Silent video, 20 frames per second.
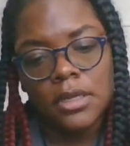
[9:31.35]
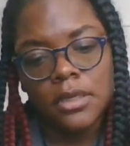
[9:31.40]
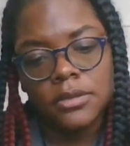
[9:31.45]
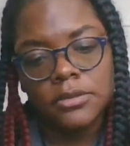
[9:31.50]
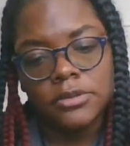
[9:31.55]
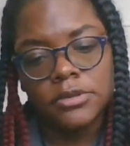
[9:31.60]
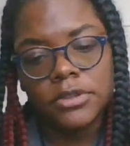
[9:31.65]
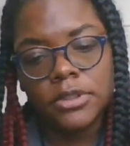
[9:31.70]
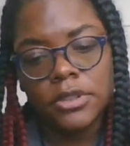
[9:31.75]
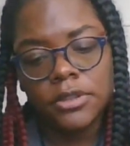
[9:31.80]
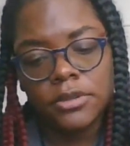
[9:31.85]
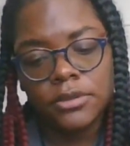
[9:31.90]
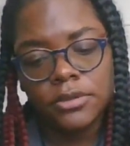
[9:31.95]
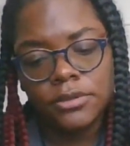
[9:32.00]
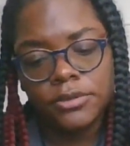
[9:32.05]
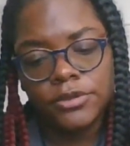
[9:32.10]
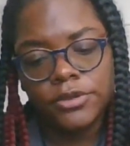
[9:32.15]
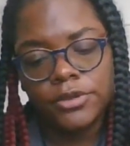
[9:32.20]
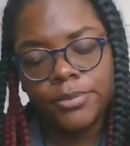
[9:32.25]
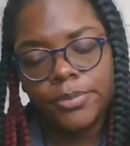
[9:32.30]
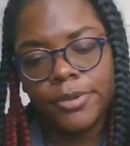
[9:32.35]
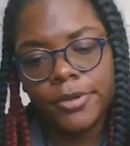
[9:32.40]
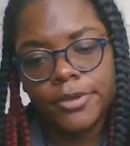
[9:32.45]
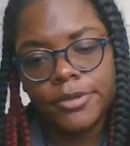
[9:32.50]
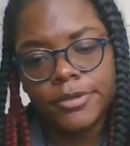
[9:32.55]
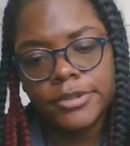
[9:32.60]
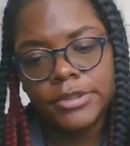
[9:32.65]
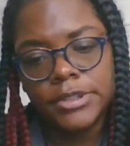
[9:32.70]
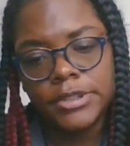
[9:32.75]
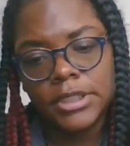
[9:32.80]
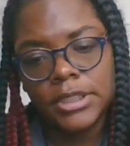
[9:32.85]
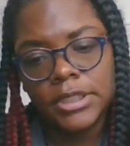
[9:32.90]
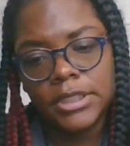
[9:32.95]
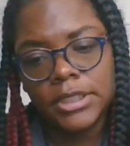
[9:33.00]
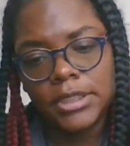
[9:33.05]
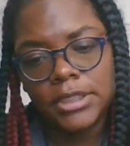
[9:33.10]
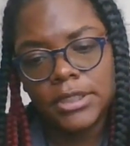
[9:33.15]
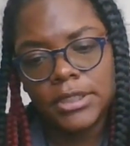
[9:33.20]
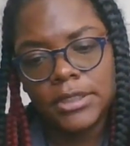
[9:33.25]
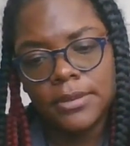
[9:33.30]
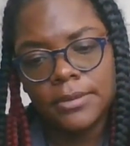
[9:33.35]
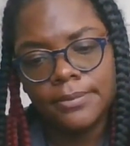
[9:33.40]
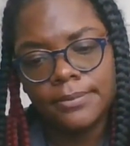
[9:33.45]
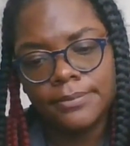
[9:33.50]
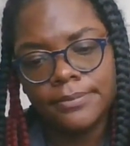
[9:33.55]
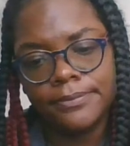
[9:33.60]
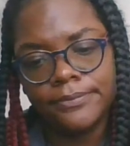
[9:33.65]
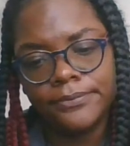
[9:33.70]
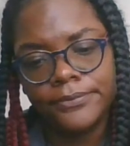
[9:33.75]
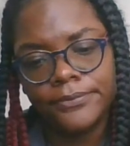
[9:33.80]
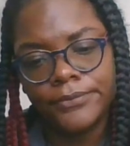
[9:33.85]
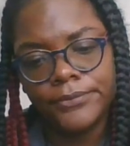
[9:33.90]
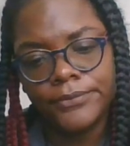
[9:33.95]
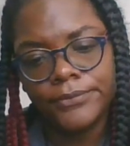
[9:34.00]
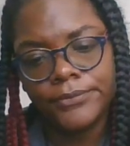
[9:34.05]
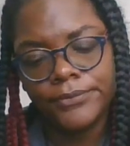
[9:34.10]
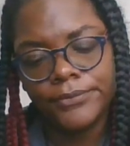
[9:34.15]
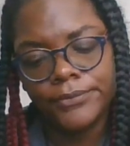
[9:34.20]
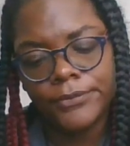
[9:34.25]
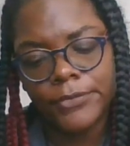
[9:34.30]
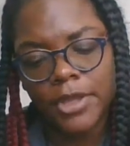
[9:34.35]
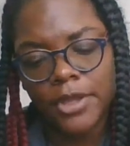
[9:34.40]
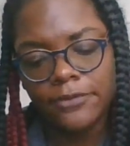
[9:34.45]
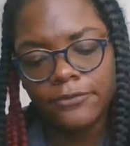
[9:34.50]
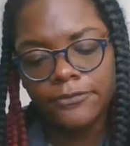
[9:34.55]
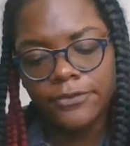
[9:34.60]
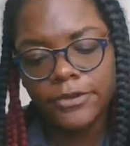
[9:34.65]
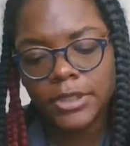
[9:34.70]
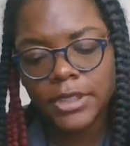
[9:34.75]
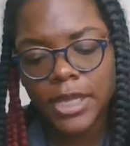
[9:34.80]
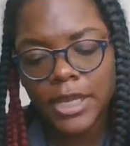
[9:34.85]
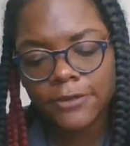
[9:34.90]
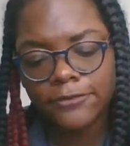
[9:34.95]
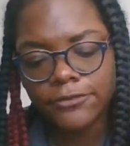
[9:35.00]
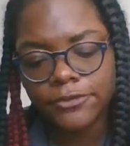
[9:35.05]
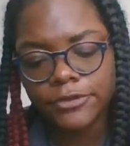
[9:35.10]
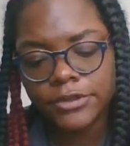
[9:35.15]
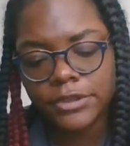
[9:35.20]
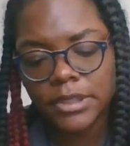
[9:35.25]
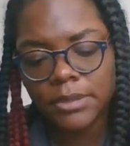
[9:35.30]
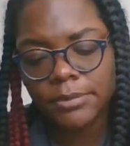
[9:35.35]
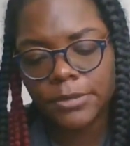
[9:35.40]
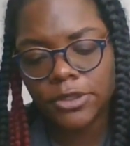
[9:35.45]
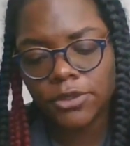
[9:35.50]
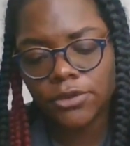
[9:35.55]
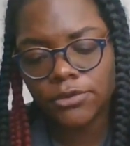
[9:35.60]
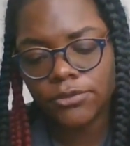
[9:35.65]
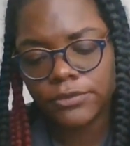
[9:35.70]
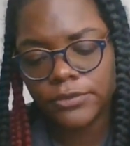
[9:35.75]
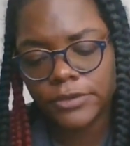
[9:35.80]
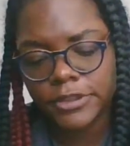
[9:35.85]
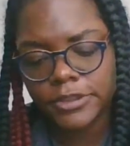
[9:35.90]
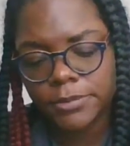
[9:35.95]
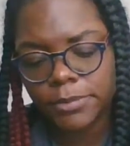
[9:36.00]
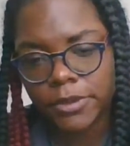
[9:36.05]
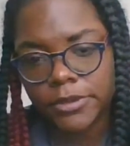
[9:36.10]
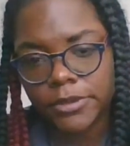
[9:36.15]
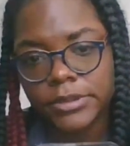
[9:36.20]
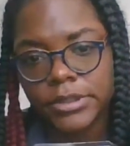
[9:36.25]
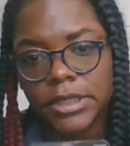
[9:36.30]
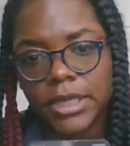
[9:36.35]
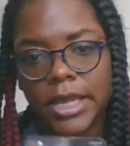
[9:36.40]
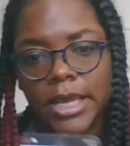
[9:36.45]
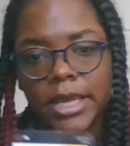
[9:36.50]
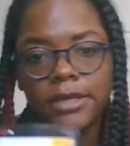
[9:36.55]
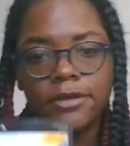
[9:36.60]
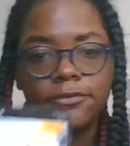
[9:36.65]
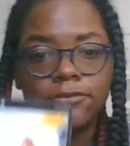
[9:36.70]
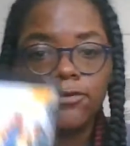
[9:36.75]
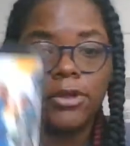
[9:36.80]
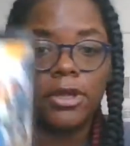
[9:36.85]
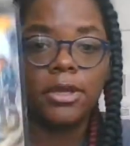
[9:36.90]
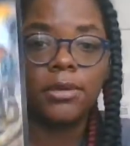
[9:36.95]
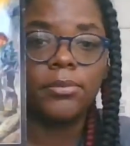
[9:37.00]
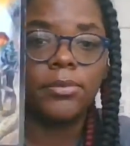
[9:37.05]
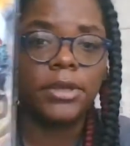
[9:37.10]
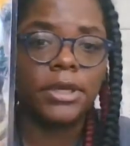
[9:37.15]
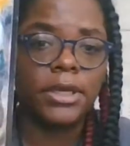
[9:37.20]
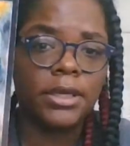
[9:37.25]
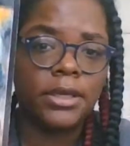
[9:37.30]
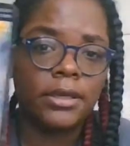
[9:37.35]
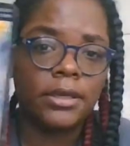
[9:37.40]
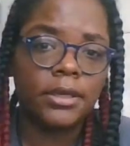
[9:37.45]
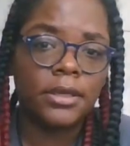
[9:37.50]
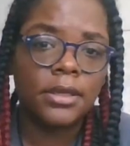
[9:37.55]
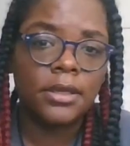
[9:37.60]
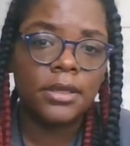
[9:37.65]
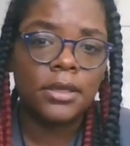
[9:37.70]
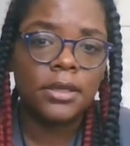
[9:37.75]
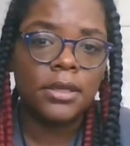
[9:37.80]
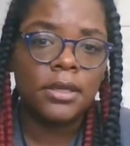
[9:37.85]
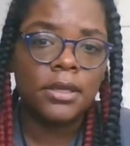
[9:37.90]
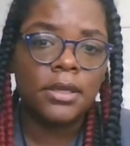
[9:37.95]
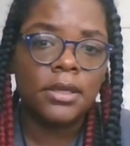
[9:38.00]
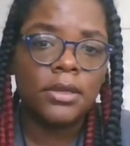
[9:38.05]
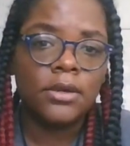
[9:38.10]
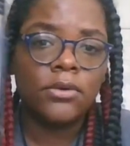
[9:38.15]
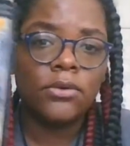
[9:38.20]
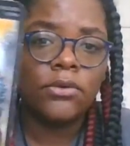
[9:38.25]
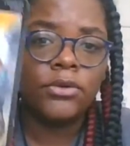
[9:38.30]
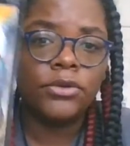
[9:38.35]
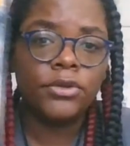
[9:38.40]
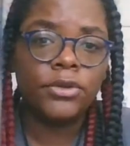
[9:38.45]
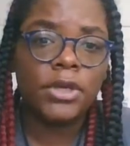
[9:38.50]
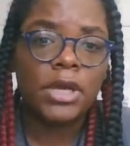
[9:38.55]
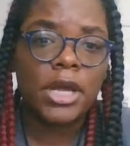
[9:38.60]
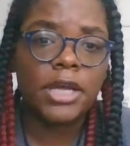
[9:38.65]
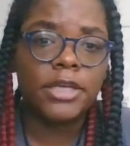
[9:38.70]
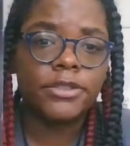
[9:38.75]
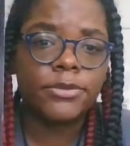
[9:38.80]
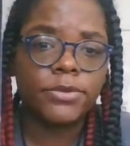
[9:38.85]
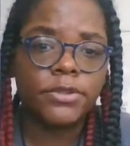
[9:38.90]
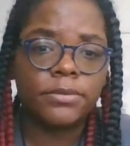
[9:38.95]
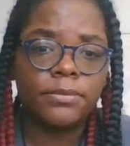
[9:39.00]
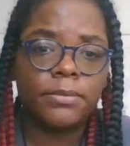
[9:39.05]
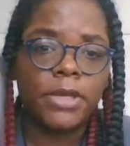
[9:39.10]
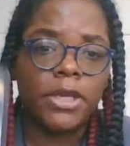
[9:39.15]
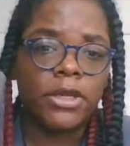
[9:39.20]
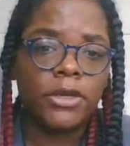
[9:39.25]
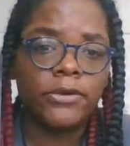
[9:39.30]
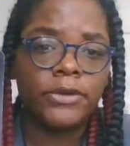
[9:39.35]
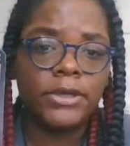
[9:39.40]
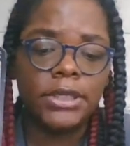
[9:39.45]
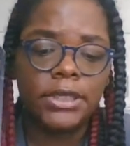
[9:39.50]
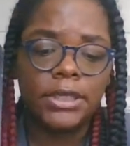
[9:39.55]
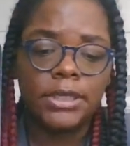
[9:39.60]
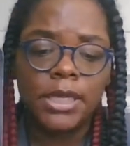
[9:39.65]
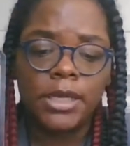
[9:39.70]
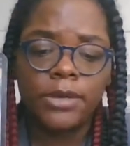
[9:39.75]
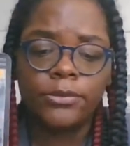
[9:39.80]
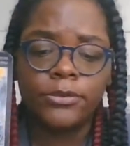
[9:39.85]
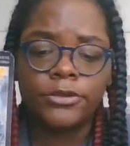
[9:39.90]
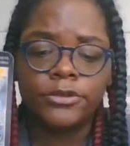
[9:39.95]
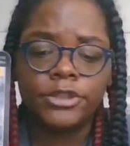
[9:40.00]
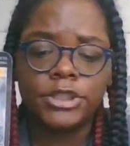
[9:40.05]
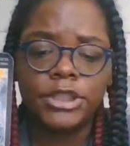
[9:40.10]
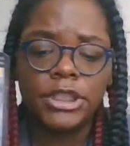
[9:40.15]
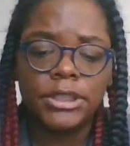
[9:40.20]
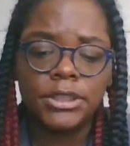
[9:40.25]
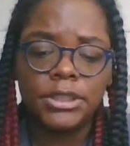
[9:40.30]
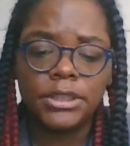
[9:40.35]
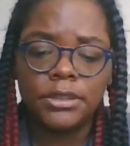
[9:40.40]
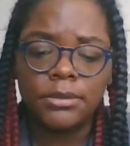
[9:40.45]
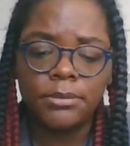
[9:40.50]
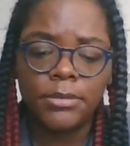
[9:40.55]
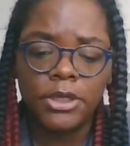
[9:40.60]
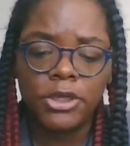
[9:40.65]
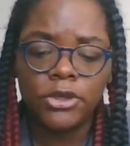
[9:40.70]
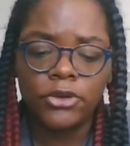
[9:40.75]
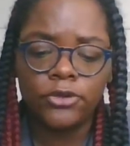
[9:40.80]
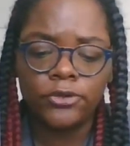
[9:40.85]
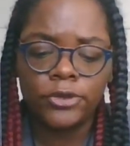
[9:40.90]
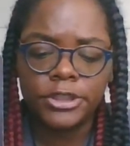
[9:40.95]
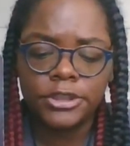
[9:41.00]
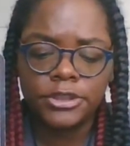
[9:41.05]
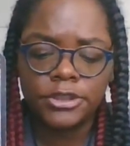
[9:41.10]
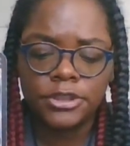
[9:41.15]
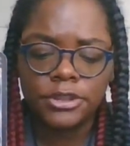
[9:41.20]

So your person, I feel like for some of you, this person had a family, or you guys was married and they were cheating in the marriage.